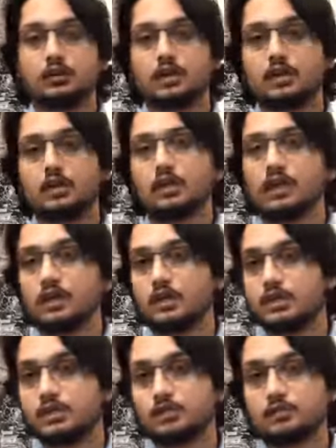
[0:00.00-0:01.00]
with
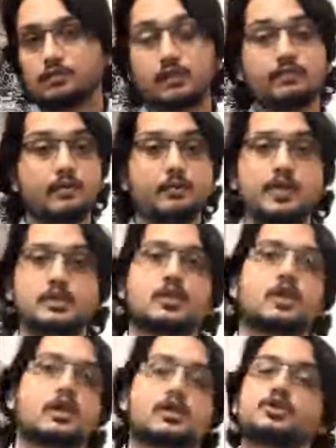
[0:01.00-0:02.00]
English, even
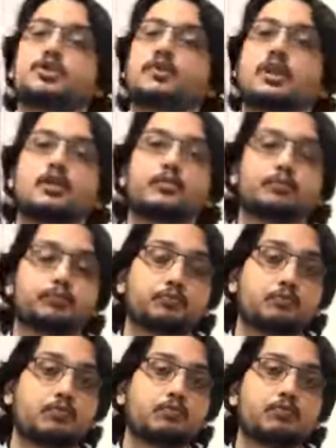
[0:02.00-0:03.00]
basic English over there.
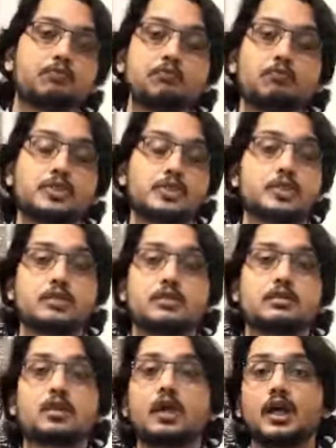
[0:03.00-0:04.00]
She
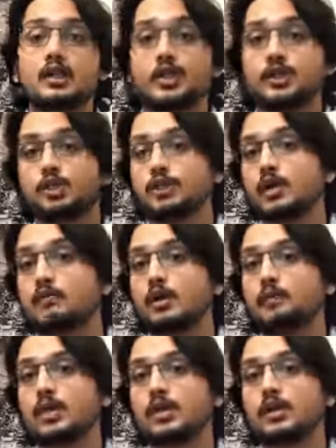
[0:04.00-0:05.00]
says that she
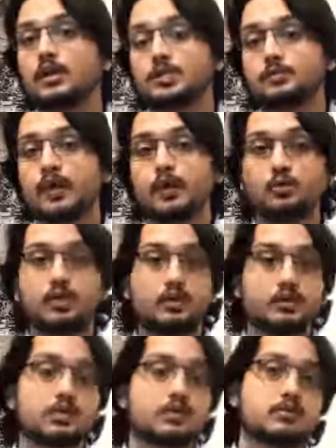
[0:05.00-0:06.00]
developed her English by
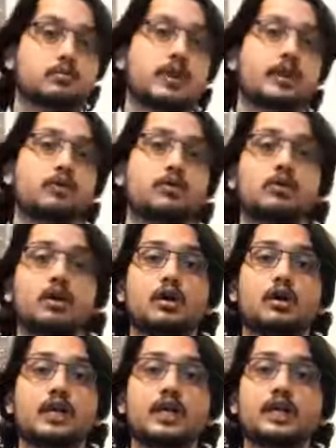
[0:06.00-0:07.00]
doing this, by
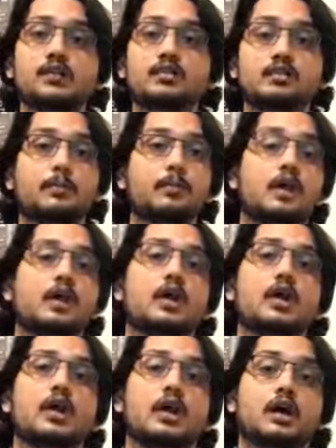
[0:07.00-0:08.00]
uh, reading some
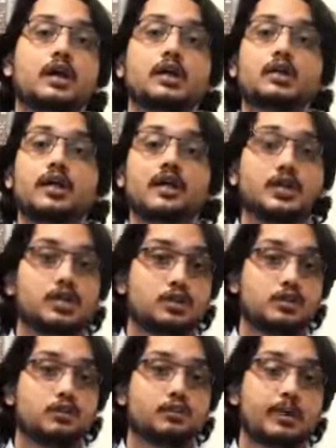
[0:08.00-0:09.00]
English
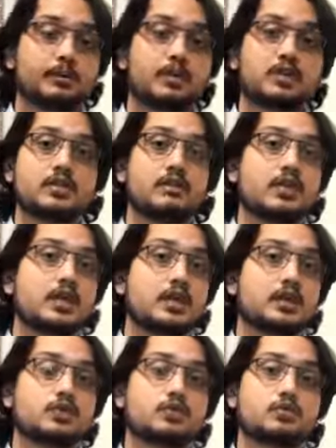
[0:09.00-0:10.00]
newspapers, every
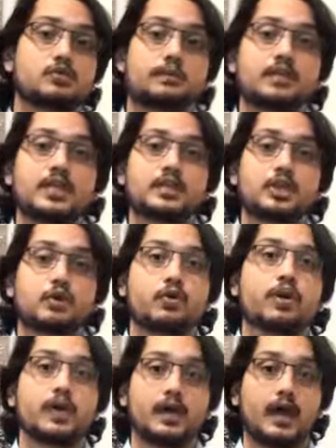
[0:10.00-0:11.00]
English newspaper that she
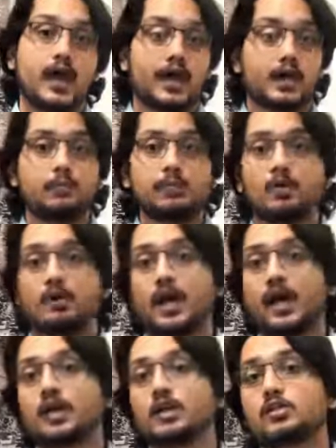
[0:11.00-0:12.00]
could get a hand upon
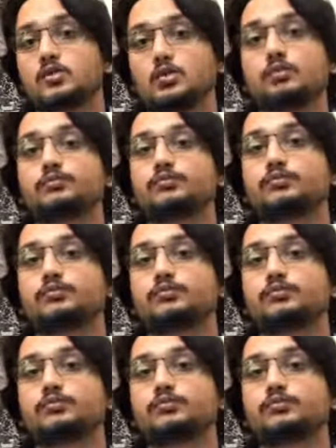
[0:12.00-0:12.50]
and also